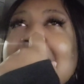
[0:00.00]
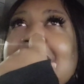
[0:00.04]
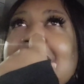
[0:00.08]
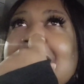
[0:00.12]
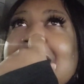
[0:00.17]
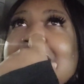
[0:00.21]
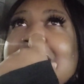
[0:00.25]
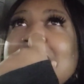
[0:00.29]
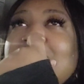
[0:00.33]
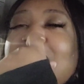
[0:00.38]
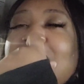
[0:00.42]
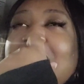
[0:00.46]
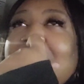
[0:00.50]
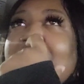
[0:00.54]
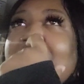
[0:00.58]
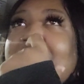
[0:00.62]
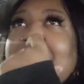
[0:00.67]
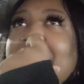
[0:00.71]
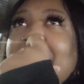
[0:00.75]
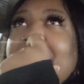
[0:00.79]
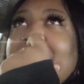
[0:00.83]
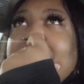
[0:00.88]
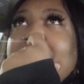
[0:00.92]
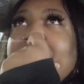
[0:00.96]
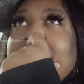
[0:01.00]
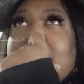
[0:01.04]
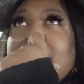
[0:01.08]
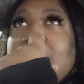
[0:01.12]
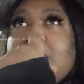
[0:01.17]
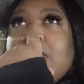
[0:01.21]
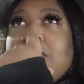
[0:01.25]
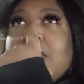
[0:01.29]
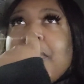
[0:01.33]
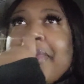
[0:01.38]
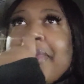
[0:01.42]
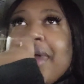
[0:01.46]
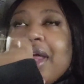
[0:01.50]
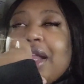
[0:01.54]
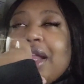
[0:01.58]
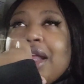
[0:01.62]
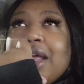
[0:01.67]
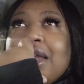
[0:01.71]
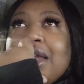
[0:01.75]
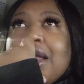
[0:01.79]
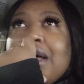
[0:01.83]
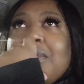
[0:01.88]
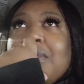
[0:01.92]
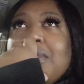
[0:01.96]
it's when I have my foot on the brake, like
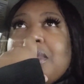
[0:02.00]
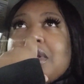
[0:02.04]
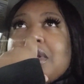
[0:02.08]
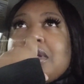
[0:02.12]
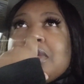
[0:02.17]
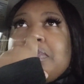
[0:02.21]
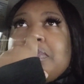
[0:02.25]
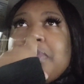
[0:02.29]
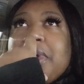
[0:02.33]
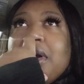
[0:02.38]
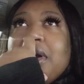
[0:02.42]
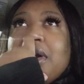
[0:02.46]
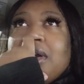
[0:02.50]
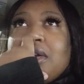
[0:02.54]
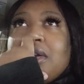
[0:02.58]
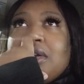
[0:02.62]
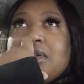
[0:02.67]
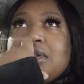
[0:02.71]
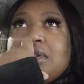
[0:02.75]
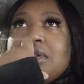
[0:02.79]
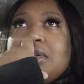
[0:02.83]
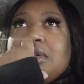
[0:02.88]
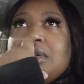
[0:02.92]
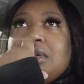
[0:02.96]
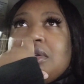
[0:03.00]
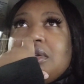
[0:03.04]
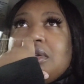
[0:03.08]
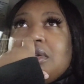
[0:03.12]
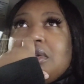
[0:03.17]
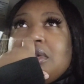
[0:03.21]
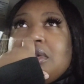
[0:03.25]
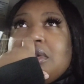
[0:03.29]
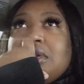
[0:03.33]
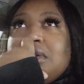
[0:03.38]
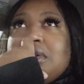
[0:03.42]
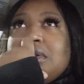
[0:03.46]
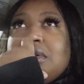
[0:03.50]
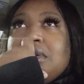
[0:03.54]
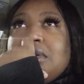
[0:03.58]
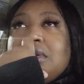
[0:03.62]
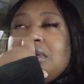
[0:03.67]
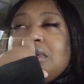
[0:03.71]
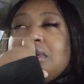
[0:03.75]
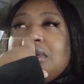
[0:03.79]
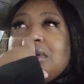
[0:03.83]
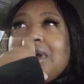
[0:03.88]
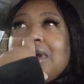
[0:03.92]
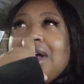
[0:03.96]
not when it's parked,
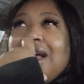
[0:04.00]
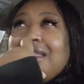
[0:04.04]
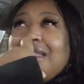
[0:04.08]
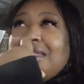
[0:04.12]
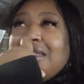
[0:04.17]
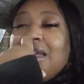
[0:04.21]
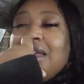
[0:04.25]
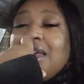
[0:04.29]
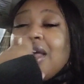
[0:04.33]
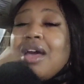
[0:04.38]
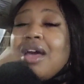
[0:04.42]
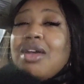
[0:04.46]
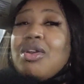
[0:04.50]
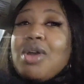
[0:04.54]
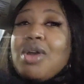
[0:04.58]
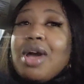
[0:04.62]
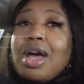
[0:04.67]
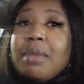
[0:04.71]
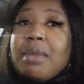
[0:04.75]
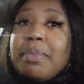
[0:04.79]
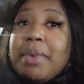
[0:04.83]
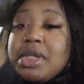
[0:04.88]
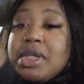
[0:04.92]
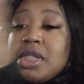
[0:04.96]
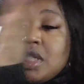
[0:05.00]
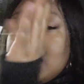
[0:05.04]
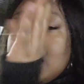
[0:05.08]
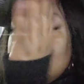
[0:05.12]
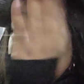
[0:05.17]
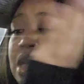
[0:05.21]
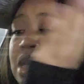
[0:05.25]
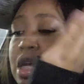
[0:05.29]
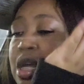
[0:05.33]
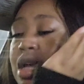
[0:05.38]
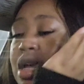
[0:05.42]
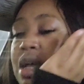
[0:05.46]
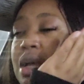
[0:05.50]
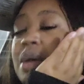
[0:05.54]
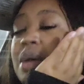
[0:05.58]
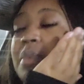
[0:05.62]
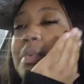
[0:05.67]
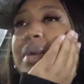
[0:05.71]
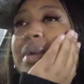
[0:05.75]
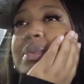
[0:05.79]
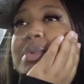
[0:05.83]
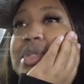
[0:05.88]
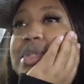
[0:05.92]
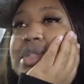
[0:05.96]
I think. I don't know how to pay attention.
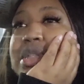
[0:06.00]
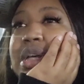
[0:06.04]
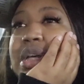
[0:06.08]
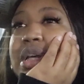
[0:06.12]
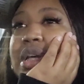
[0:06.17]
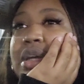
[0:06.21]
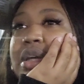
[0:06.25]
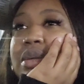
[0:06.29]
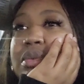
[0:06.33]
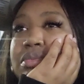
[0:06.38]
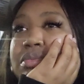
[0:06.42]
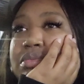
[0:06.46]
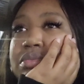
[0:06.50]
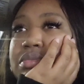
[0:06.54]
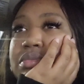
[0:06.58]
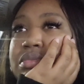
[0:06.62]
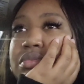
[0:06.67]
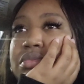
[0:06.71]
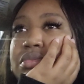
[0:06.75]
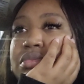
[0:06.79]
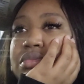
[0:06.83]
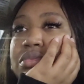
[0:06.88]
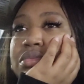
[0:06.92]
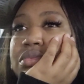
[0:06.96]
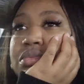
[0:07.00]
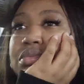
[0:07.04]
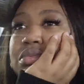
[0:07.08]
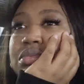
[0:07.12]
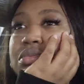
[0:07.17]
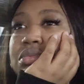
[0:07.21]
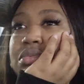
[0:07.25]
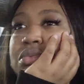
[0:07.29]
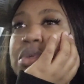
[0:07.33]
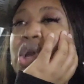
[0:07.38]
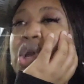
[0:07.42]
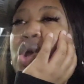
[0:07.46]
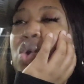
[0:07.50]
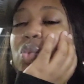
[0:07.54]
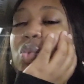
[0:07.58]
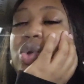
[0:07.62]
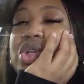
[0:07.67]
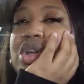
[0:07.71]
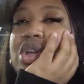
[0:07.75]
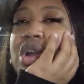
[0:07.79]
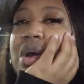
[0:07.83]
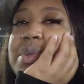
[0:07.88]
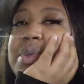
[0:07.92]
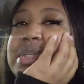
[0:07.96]
I'm just like, which
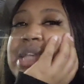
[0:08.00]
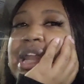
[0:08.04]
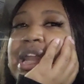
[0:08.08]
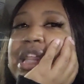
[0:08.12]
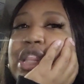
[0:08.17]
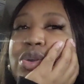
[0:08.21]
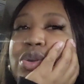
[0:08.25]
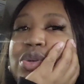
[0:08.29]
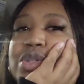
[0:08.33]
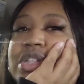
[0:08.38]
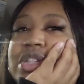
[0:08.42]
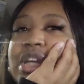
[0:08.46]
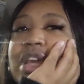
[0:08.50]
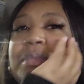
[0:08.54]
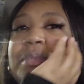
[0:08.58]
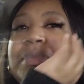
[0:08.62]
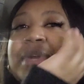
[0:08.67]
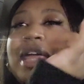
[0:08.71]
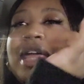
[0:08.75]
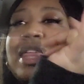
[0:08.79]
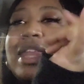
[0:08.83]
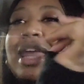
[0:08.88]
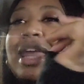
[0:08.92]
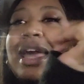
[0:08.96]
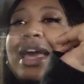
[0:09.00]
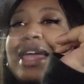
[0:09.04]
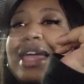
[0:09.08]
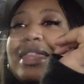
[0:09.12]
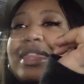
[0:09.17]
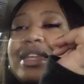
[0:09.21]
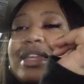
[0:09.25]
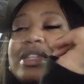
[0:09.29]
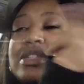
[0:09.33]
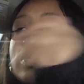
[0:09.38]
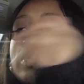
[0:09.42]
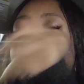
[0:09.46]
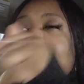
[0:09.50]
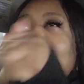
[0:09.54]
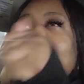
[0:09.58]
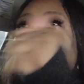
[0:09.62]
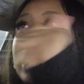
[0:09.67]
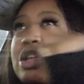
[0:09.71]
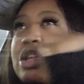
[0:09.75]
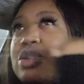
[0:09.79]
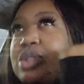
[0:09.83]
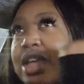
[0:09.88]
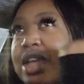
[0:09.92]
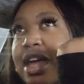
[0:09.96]
it always had a little shake, but now that I got this on it, and I
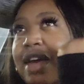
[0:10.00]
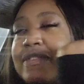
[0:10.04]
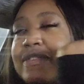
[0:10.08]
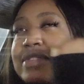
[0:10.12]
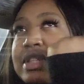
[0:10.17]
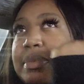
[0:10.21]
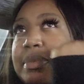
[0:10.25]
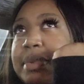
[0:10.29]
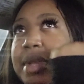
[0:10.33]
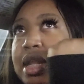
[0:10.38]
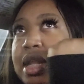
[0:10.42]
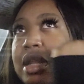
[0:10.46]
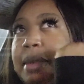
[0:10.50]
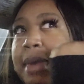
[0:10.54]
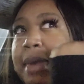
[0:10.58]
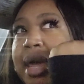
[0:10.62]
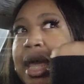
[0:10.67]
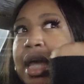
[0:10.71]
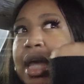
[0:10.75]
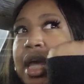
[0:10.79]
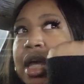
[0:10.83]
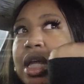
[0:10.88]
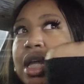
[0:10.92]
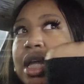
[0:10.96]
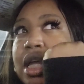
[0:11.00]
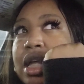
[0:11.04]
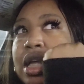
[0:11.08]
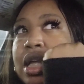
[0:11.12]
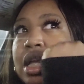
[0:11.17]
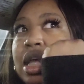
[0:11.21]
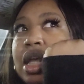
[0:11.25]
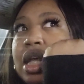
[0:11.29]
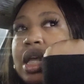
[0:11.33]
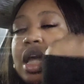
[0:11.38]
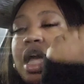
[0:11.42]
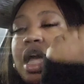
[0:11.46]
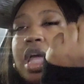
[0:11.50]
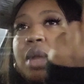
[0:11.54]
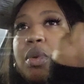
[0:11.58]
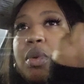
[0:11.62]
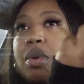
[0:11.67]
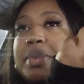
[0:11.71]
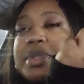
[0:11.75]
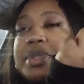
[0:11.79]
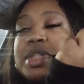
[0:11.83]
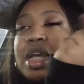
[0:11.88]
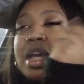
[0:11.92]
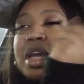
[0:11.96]
used to have something in the back, and it would
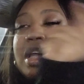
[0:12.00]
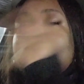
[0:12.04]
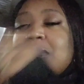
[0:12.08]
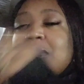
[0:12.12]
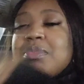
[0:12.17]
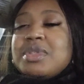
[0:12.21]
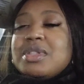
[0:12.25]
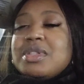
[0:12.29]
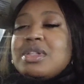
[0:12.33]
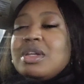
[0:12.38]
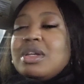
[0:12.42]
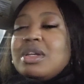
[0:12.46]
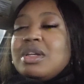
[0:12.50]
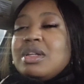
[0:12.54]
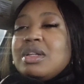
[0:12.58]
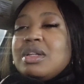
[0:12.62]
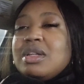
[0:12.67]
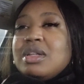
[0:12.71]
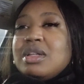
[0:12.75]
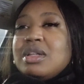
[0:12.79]
be shaking, I'm just like,